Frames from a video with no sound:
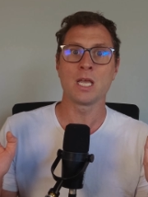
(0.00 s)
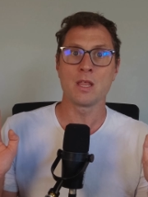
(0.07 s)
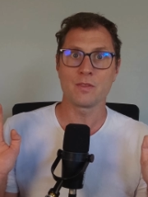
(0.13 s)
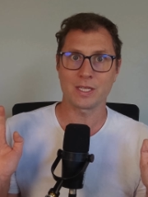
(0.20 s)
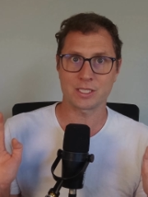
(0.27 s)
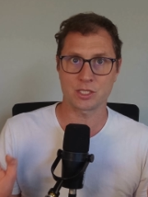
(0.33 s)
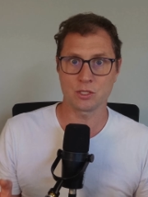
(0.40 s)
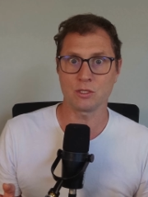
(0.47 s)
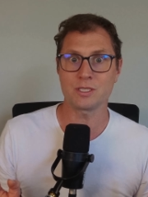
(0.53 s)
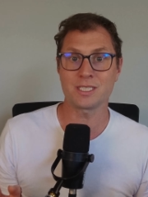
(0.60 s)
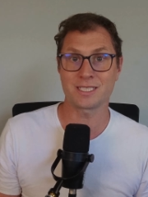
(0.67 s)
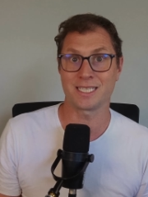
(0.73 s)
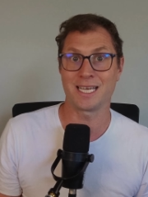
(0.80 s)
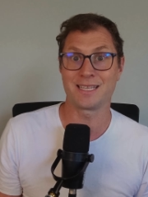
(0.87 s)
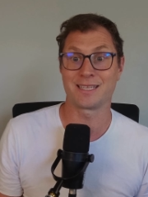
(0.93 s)
that's not to
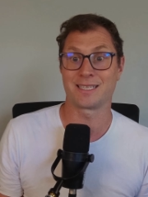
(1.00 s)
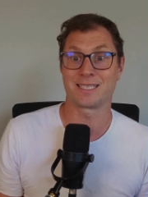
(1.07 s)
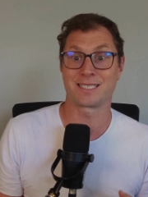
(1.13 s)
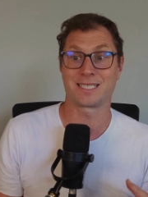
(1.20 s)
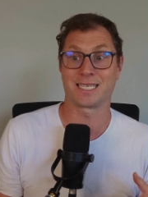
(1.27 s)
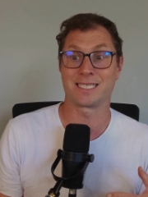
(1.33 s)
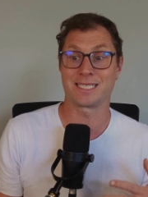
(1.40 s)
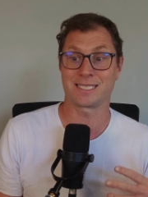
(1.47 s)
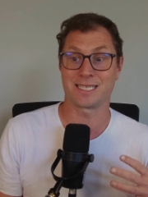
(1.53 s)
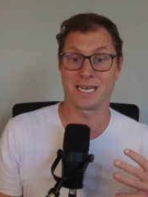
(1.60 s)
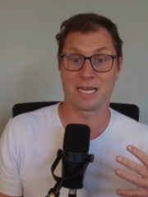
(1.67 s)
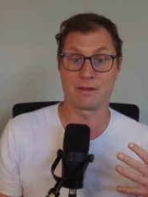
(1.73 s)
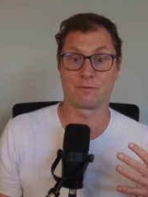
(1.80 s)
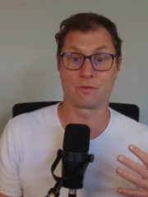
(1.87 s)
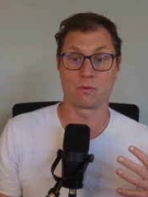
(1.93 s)
say that this thing doesn't
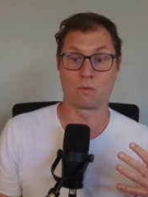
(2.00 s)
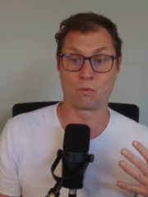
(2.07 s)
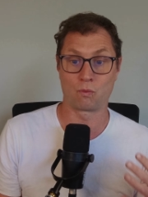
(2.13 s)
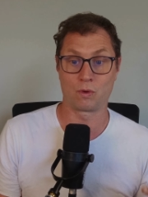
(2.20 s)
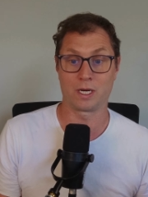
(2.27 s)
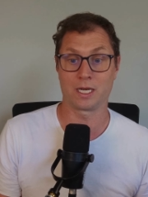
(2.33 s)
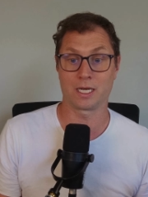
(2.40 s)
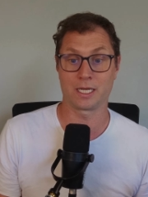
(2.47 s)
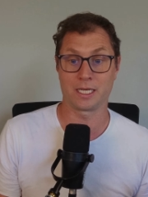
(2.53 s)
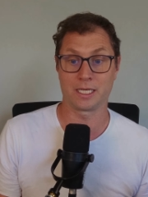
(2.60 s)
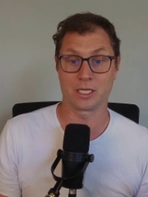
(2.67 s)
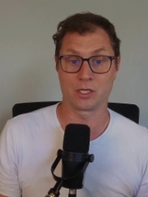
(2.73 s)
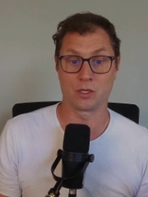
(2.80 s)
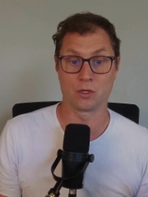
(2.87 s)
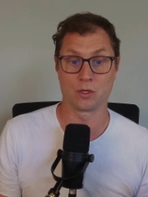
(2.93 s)
have
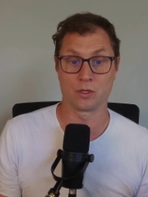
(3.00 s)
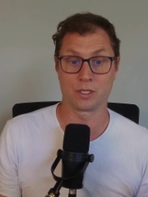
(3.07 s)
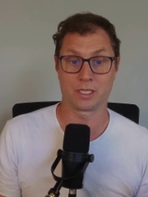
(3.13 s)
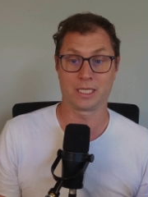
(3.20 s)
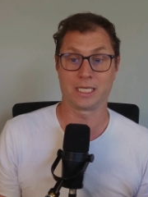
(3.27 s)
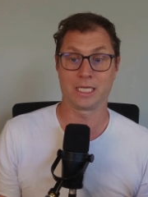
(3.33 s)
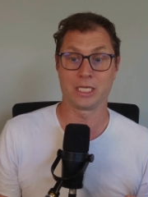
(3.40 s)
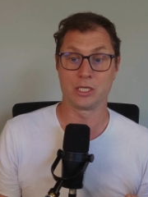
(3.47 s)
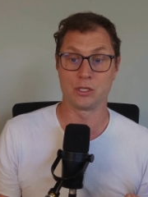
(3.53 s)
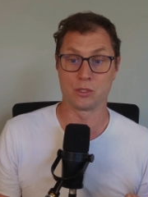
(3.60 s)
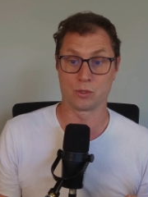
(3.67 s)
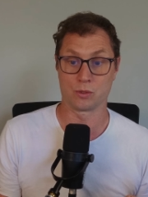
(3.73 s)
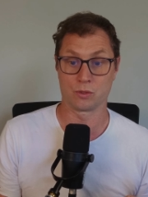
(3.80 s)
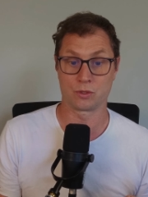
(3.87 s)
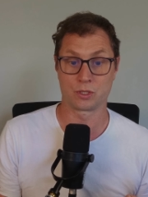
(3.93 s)
really good
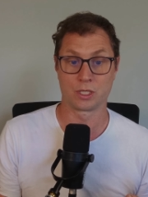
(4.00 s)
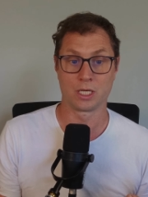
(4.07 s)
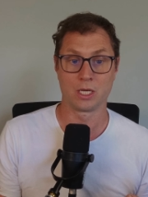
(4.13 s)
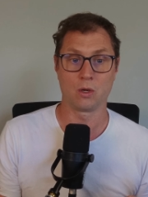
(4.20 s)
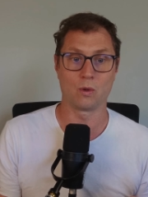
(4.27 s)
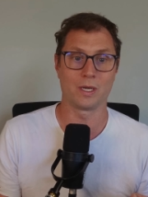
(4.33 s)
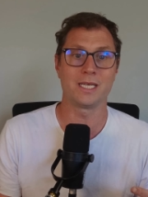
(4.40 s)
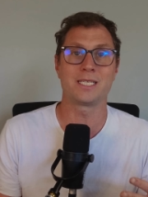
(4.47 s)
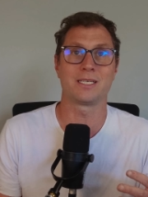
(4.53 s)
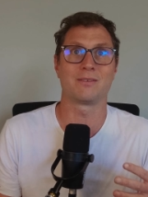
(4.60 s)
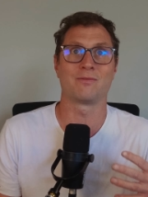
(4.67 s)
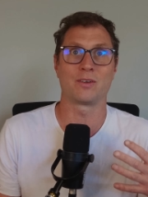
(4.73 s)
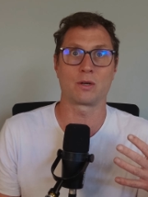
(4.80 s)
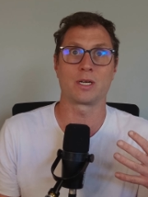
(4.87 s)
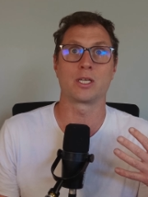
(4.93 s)
news, or isn't
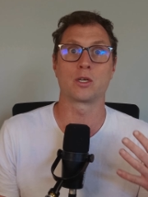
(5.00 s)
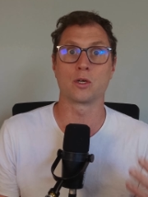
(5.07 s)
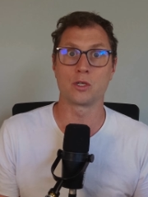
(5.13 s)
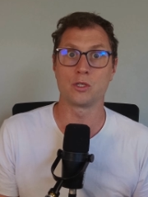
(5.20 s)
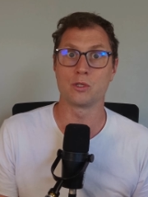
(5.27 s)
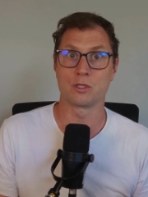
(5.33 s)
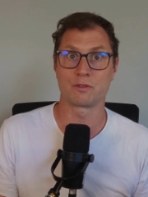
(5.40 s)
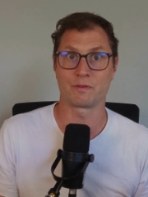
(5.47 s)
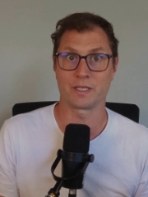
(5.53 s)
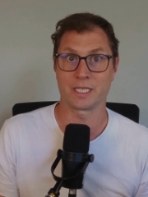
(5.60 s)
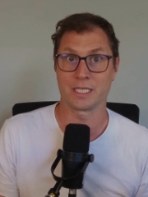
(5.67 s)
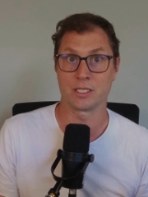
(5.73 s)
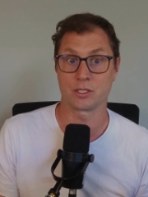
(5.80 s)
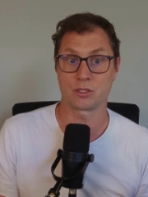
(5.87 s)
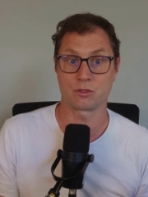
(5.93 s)
very good news for the
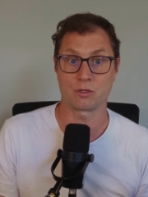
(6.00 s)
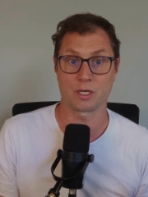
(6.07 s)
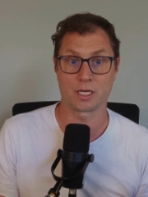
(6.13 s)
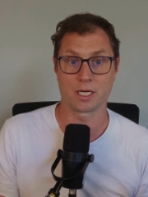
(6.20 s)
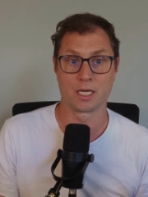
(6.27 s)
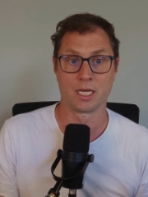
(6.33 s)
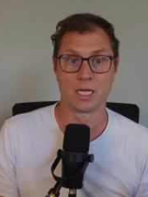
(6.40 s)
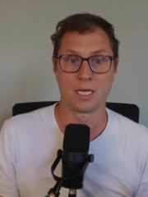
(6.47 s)
industry.